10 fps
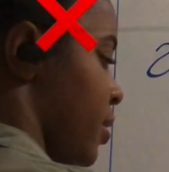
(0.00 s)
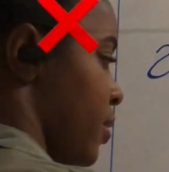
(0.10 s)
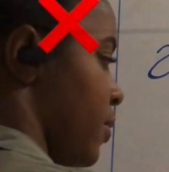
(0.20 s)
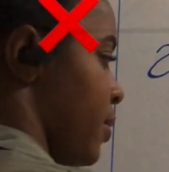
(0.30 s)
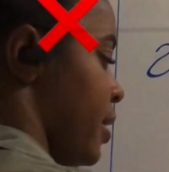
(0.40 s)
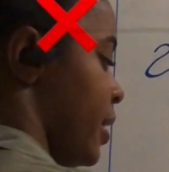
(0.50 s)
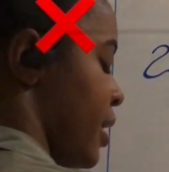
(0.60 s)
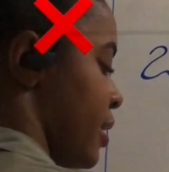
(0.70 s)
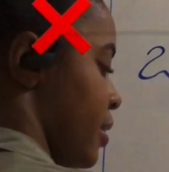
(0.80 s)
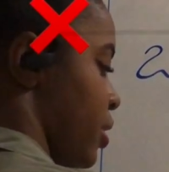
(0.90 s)
was
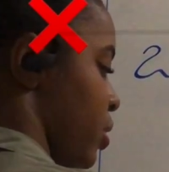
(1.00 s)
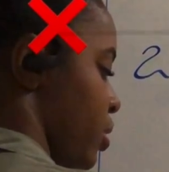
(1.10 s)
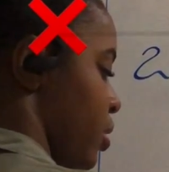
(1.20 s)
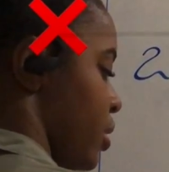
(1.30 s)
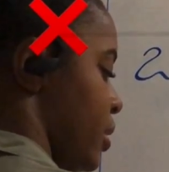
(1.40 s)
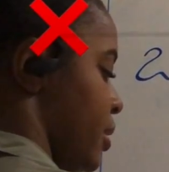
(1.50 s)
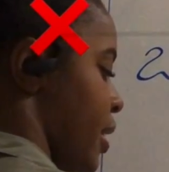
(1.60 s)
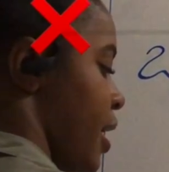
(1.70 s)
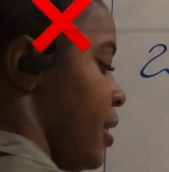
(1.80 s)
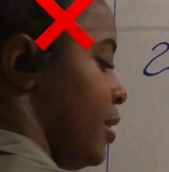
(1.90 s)
in the
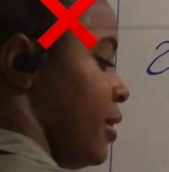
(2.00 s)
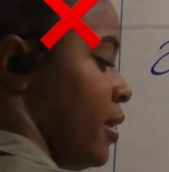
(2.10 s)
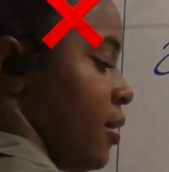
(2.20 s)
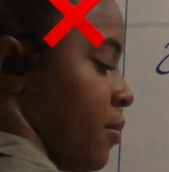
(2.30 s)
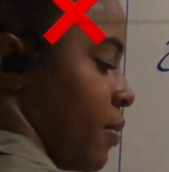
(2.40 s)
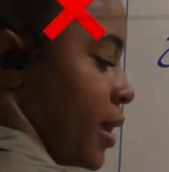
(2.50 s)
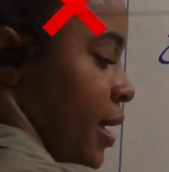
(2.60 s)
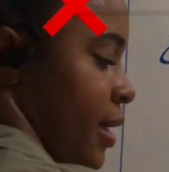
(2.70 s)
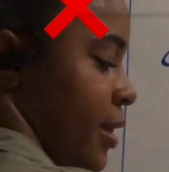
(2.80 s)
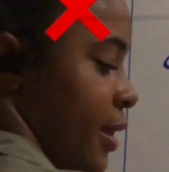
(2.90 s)
tens
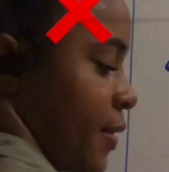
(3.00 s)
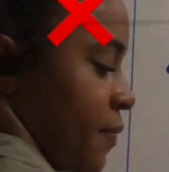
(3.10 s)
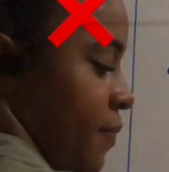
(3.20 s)
place.